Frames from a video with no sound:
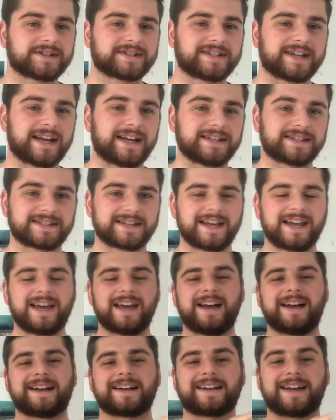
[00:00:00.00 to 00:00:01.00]
States
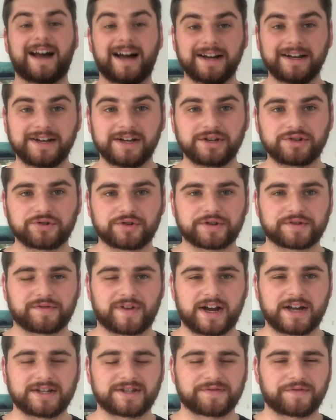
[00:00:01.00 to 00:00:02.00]
cut interest
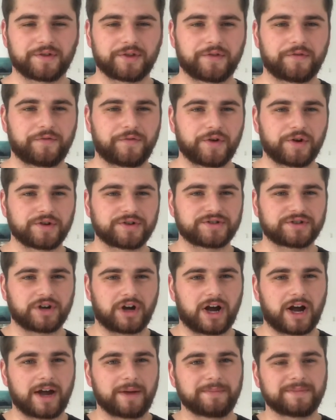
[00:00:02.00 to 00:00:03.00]
rates for the first
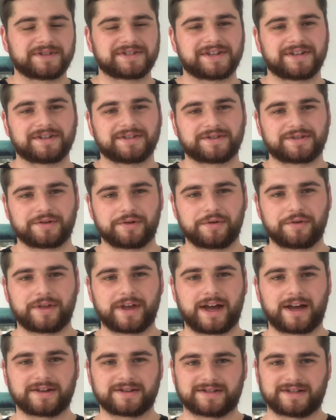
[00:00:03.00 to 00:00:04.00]
time since
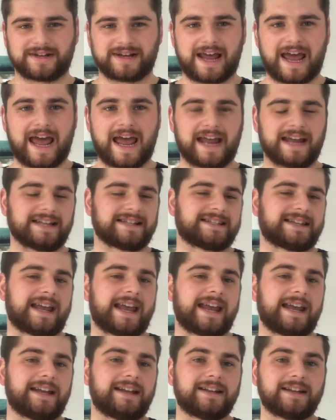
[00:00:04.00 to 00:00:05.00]
2008.
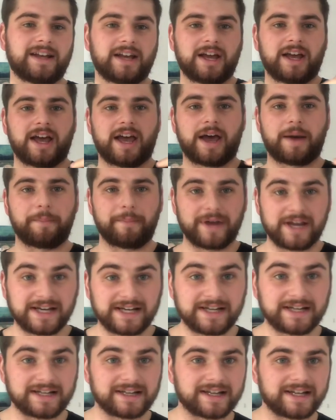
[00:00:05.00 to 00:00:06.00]
And
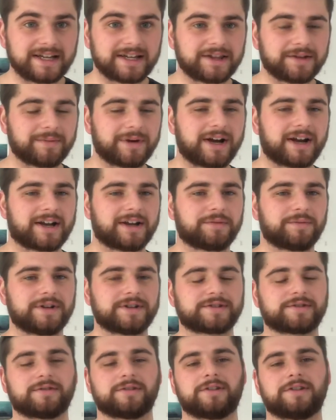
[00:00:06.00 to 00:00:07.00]
immediately in the market, we
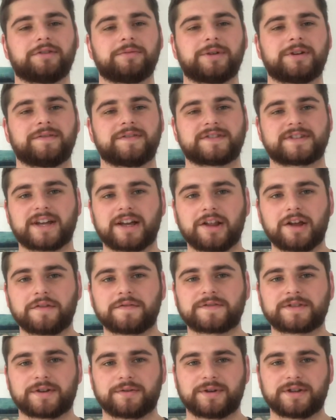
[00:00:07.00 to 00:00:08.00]
saw a little bit of a
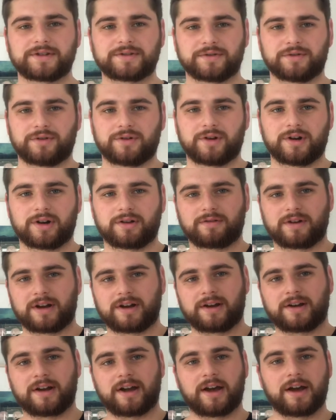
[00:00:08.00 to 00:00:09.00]
sell-off. So we saw
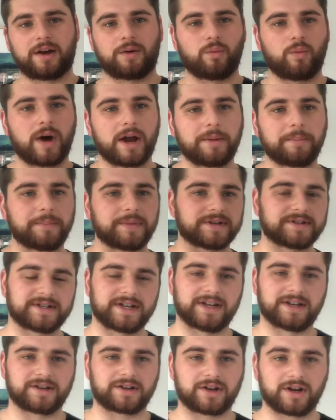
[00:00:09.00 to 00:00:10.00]
around
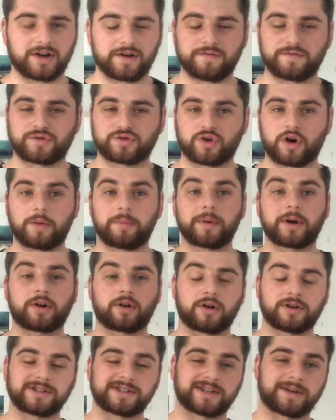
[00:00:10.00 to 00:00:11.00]
1% kind of drop
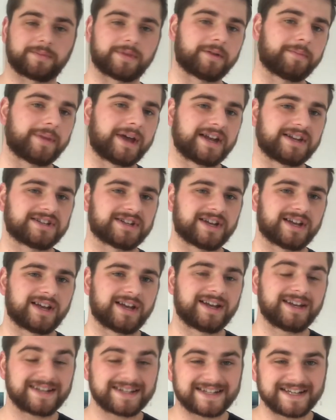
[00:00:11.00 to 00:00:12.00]
across some of the major
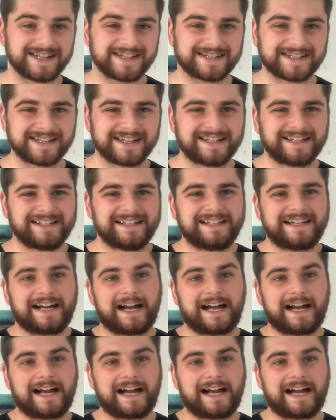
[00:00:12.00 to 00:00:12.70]
indices.